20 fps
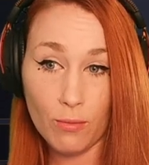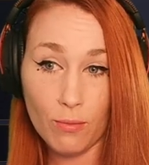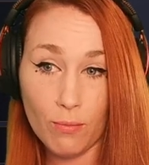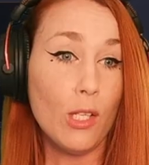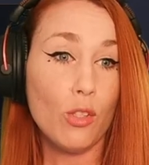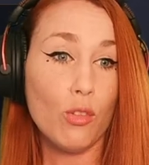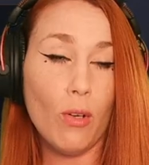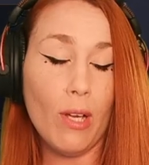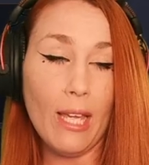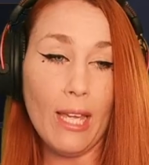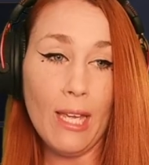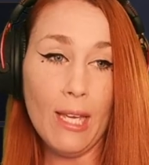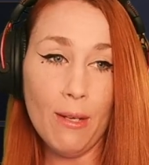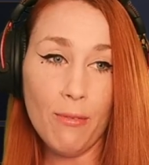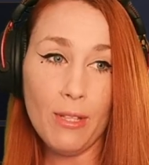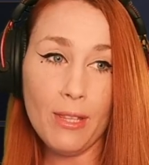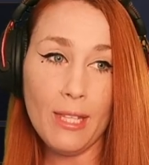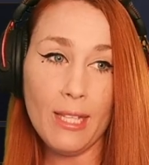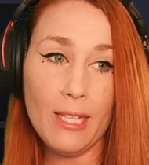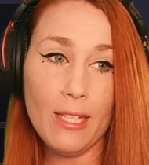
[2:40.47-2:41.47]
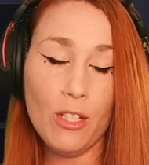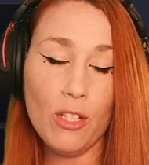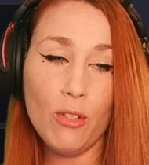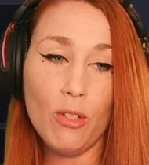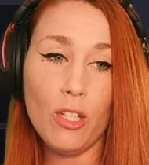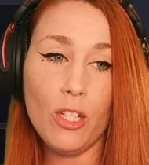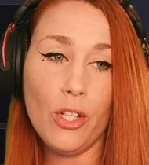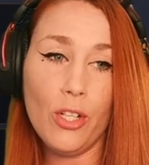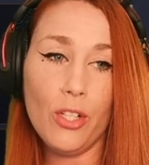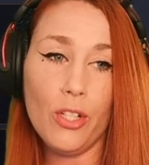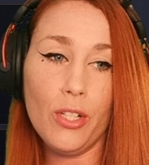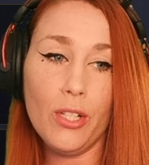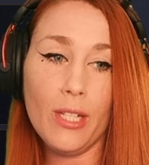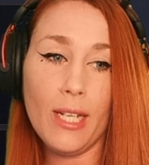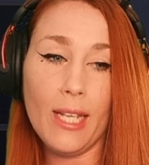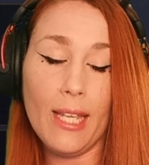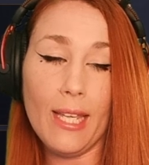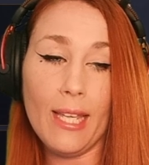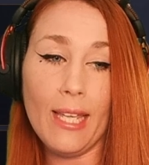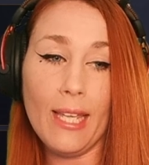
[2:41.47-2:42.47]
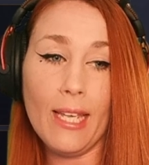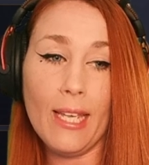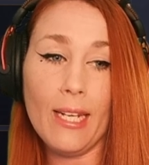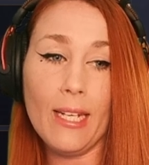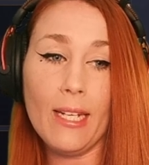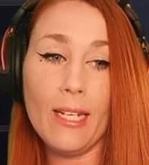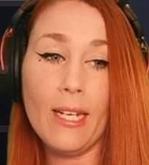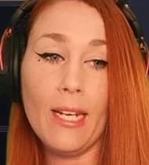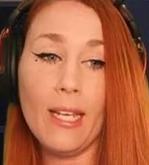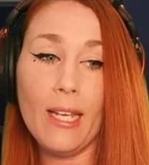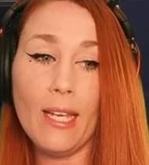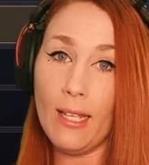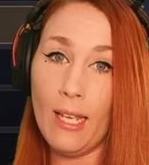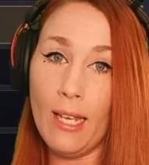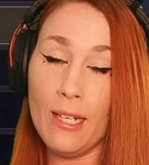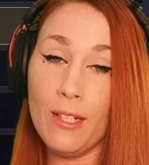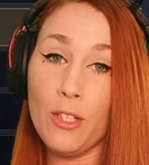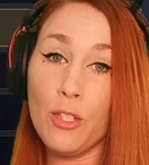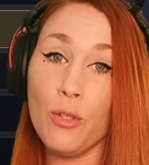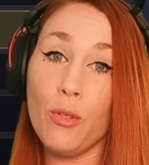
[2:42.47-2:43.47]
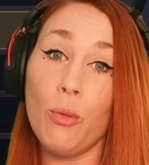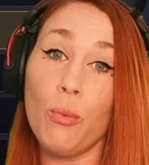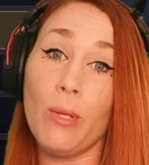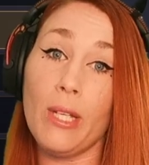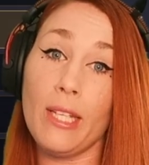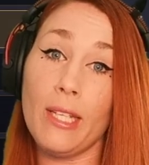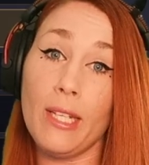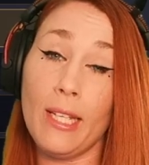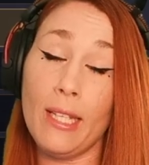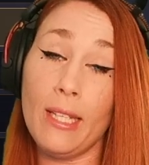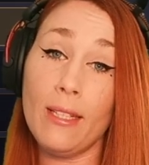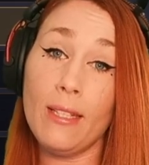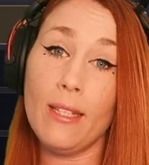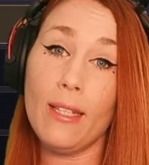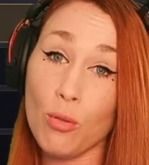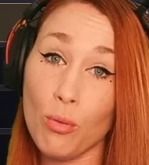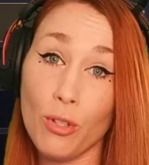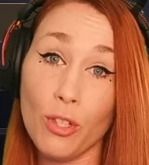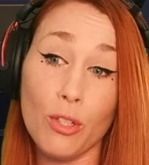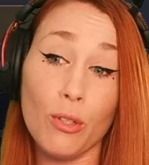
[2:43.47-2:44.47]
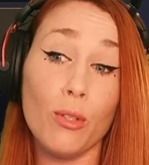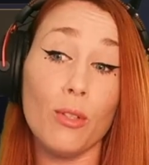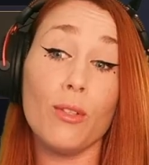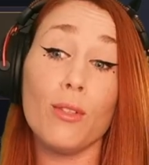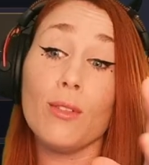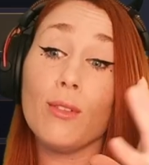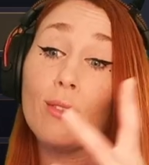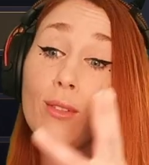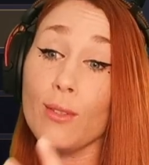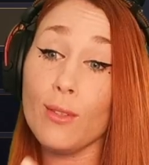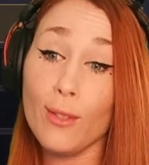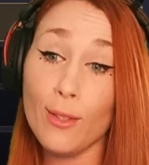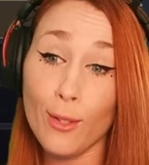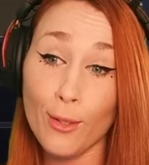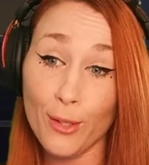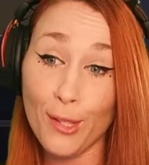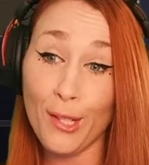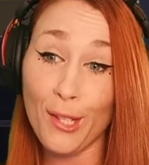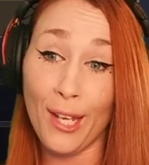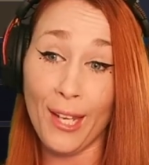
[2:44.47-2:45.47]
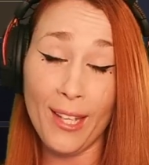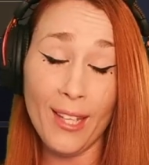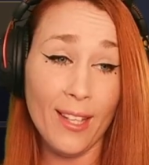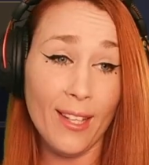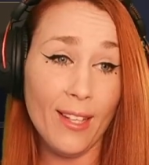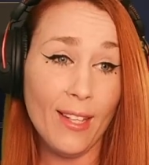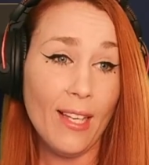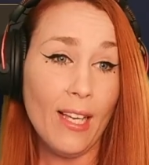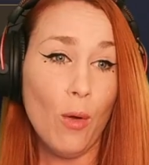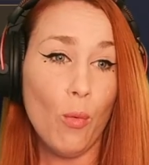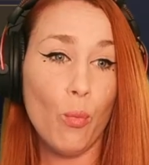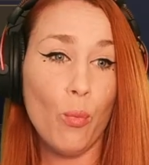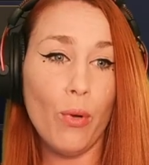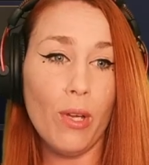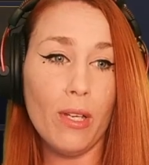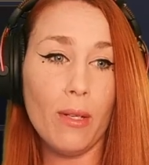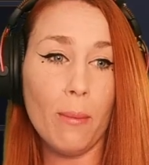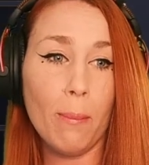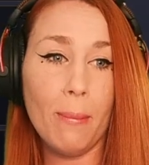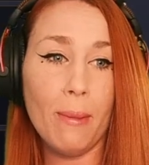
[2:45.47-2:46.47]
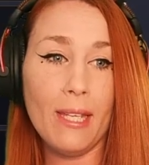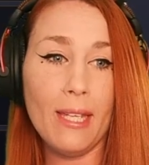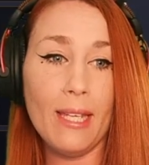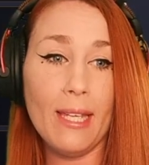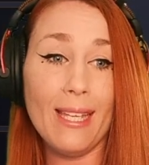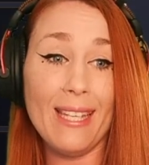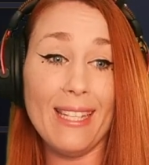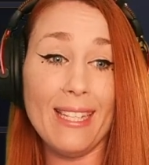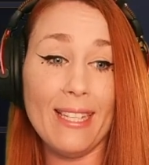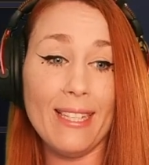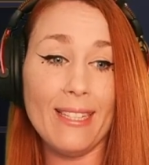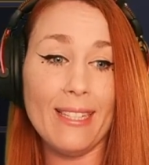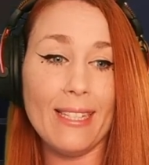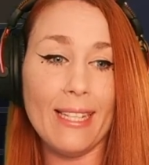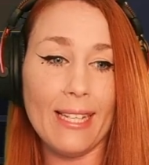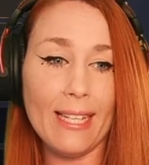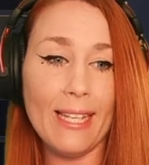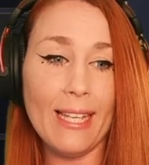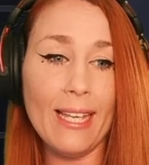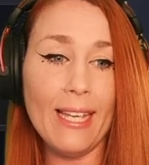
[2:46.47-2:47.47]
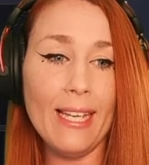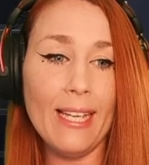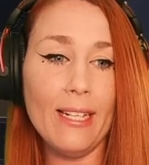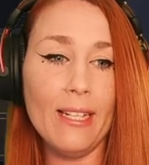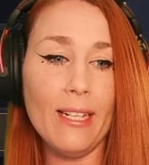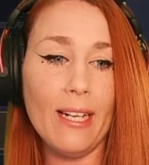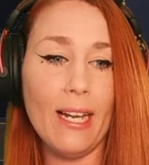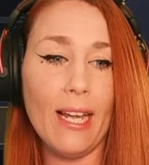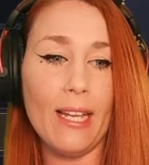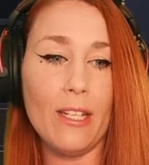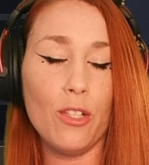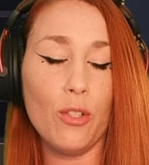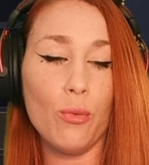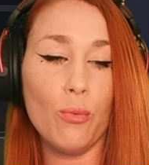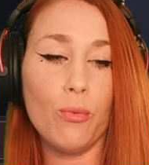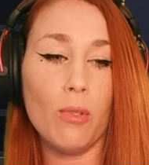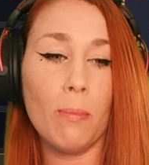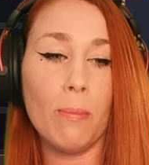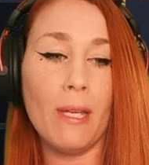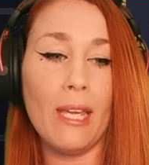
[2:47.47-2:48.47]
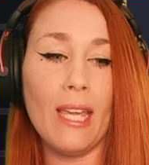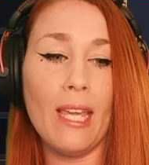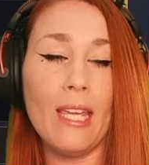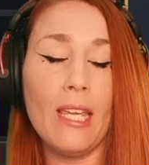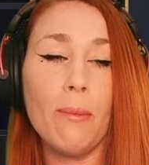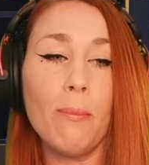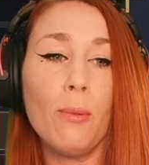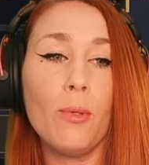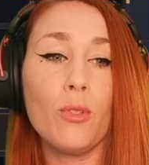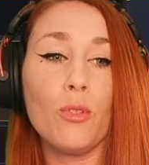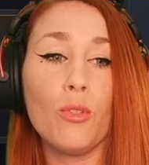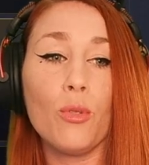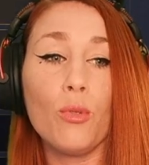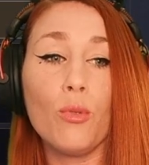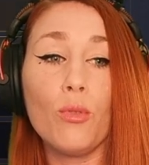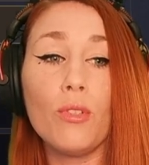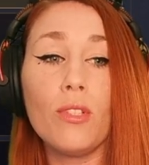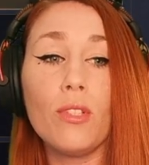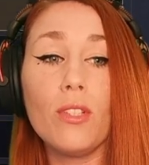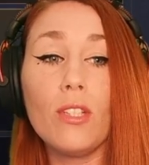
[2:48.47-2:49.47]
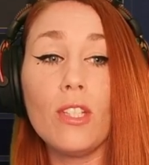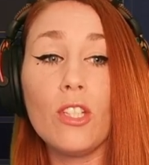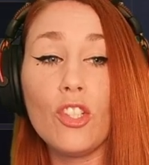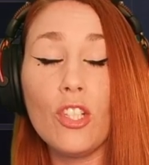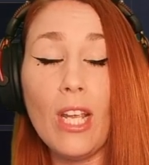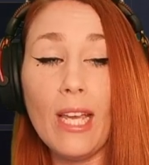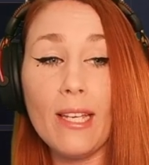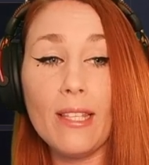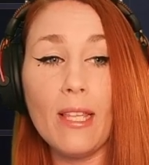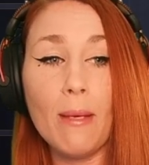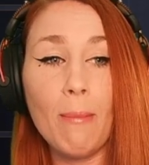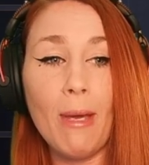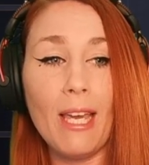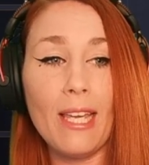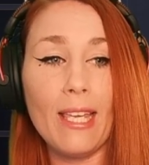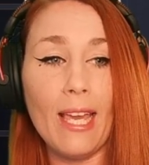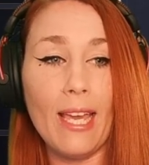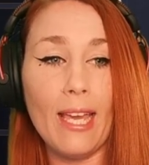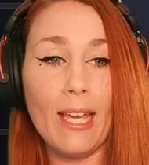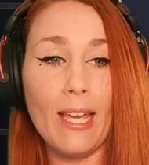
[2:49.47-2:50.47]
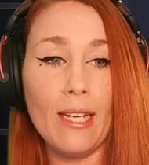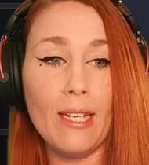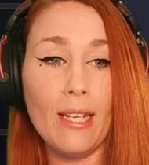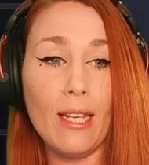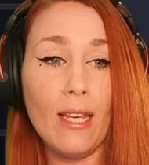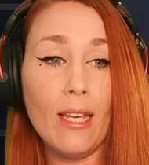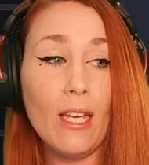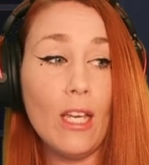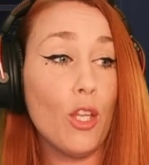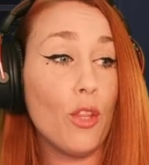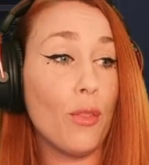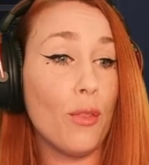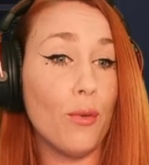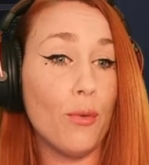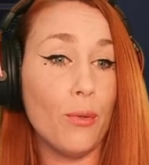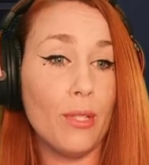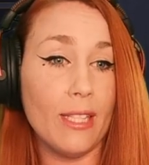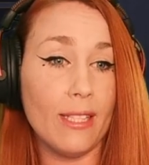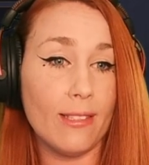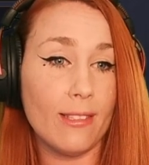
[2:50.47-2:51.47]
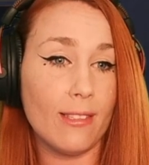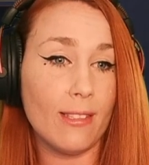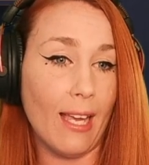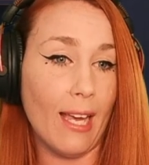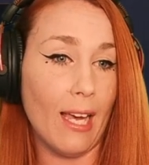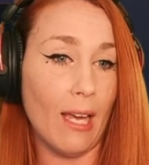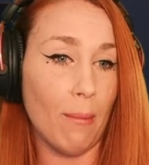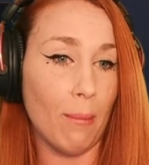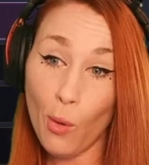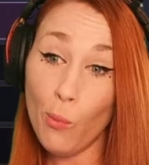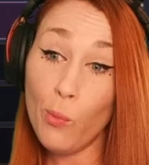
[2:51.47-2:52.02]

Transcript: So everything you learn in Dune Awakening, tutorial learning, will be in here, and you will be able to check them again through this tab.